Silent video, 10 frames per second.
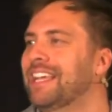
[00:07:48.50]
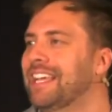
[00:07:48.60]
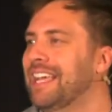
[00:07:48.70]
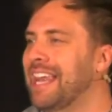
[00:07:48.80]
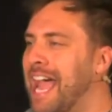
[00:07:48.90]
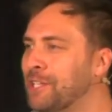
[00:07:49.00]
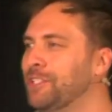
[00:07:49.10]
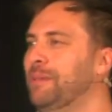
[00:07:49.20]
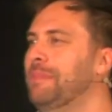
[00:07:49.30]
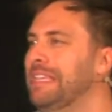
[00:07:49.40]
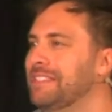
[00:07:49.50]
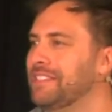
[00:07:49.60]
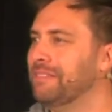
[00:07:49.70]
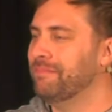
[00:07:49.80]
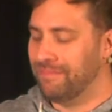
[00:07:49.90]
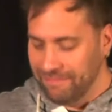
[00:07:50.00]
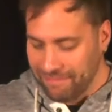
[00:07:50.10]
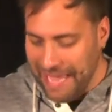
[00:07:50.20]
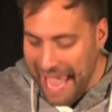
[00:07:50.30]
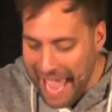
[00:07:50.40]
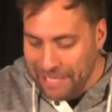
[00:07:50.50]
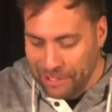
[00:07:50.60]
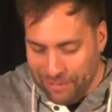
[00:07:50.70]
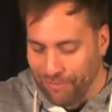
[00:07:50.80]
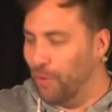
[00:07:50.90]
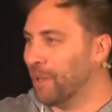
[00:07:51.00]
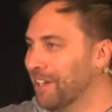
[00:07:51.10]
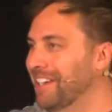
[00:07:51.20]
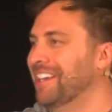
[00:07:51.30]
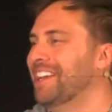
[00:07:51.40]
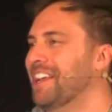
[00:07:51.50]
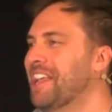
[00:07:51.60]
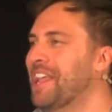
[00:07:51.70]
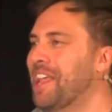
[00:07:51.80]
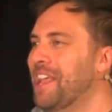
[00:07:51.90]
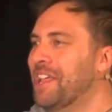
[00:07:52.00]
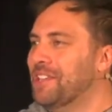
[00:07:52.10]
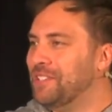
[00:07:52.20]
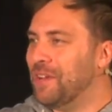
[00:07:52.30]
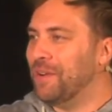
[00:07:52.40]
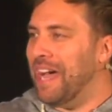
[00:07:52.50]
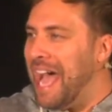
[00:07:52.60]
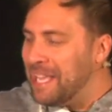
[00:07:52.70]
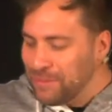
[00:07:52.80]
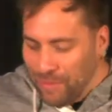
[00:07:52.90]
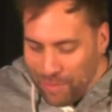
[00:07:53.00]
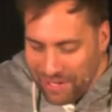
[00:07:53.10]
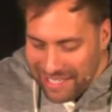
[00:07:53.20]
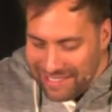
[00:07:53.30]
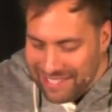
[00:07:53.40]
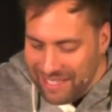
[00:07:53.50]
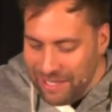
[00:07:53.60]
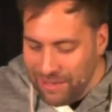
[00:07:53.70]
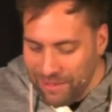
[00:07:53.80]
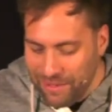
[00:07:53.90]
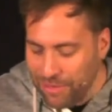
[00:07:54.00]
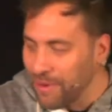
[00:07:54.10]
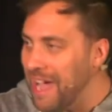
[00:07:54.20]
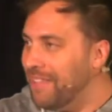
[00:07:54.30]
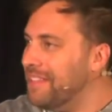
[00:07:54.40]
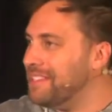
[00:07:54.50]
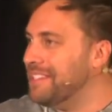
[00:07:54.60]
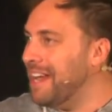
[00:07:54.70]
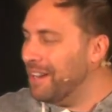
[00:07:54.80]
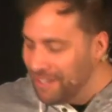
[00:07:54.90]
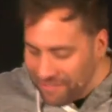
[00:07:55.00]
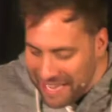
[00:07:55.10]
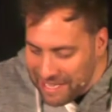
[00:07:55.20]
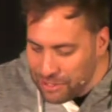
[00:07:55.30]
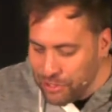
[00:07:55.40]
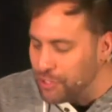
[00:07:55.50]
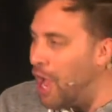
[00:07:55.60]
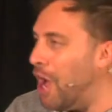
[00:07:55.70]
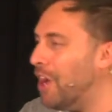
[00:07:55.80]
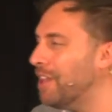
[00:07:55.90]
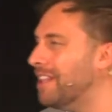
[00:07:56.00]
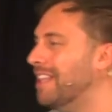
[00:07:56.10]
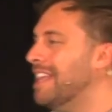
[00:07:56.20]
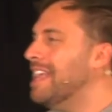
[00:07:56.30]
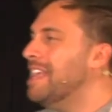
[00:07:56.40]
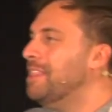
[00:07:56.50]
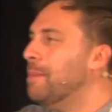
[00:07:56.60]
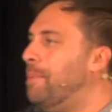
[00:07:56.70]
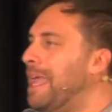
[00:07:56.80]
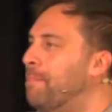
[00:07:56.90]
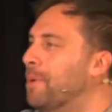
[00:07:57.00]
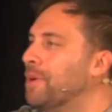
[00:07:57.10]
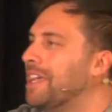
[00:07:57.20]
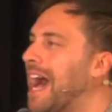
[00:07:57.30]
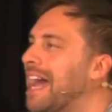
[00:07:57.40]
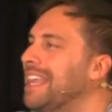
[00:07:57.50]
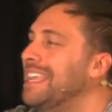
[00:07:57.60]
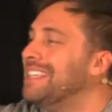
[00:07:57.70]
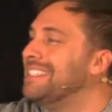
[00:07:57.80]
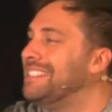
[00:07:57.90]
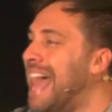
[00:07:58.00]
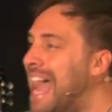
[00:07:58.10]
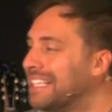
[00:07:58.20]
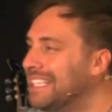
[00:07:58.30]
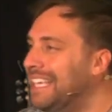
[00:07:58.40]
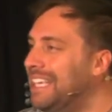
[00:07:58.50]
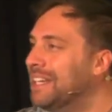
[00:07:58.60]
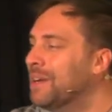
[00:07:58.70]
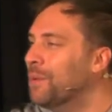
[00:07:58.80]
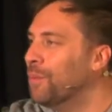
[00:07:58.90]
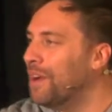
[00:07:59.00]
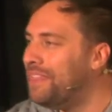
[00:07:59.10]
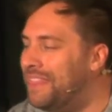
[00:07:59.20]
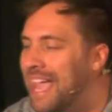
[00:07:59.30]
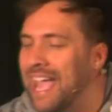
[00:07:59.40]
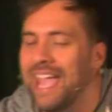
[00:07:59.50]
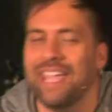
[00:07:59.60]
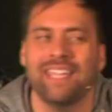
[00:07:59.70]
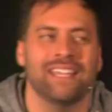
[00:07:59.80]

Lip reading: It actually means asked for. So as we will continue throughout this narrative, in Saul, the people got exactly what they